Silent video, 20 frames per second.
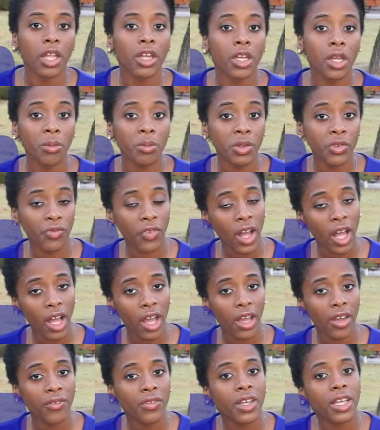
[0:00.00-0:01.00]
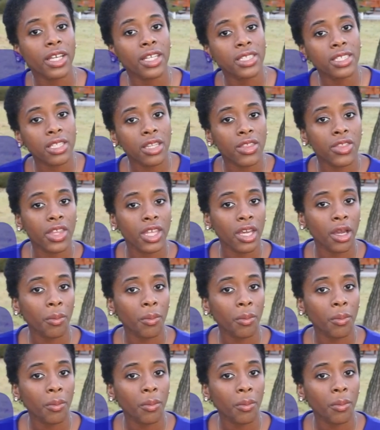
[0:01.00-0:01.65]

Number 5 is the